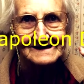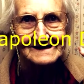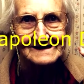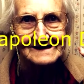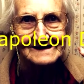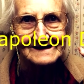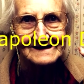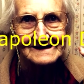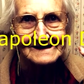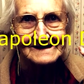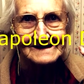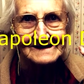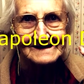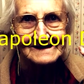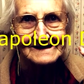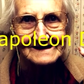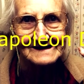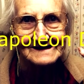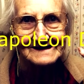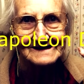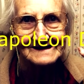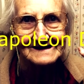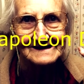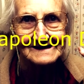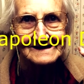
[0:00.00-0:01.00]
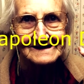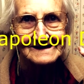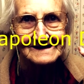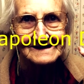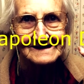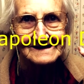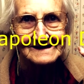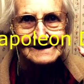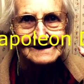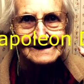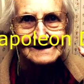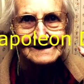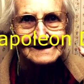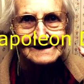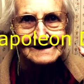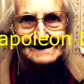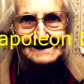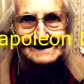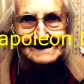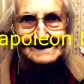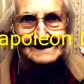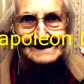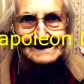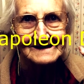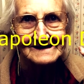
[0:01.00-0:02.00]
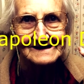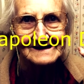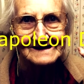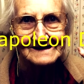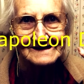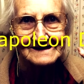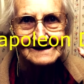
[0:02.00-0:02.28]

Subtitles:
(no one is talking)